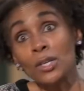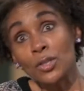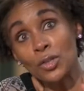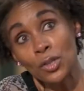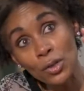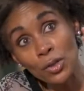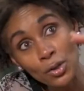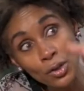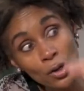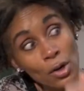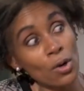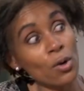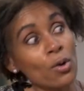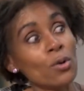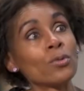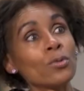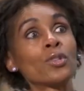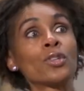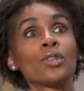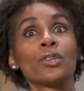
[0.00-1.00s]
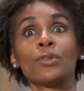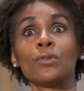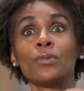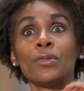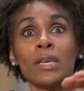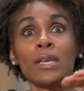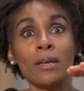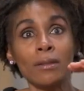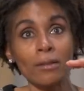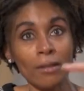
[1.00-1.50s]
to go to, to
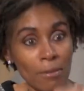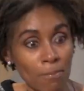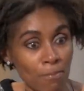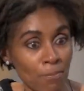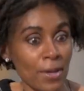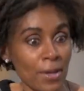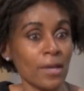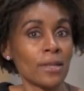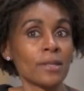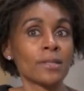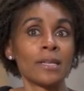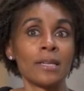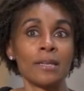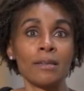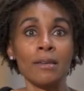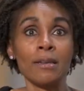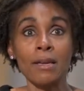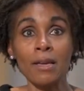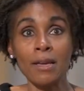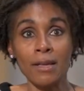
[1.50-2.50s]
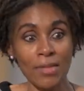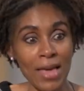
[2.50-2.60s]
the Olympics and